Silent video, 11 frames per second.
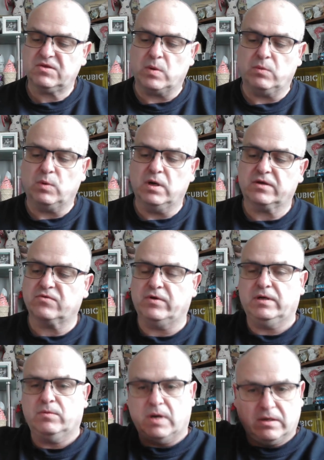one works
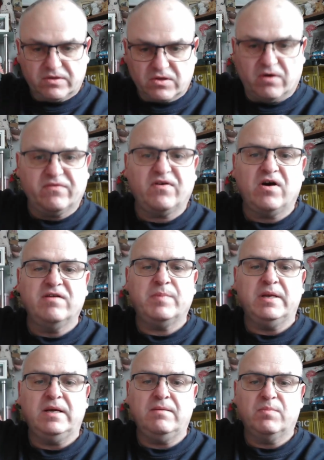really well. It's got a
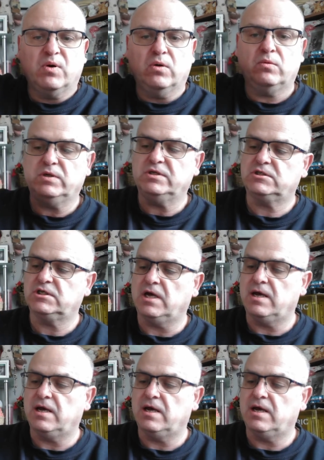5-pin input which